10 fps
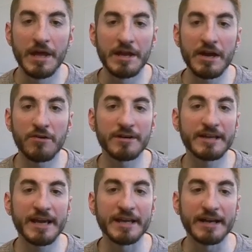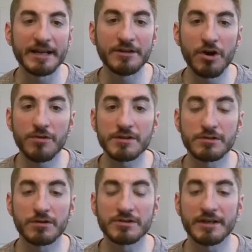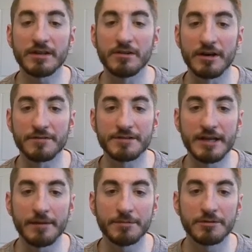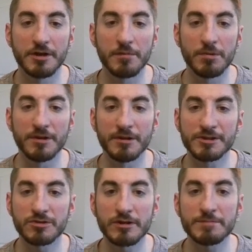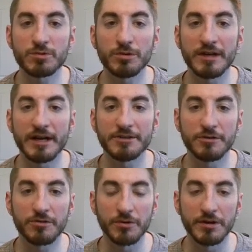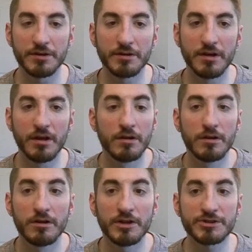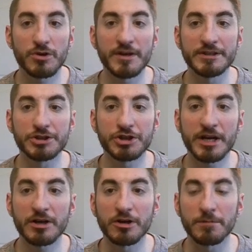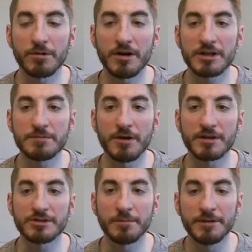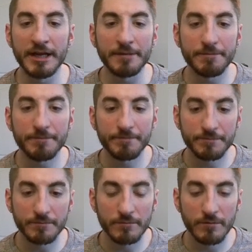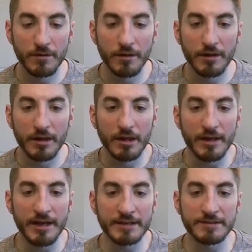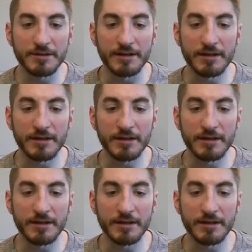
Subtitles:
Now again, I know this looks like a lot of steps, but the scripts will guide you through it. Let's go ahead and check on our Proxmox update. Excellent,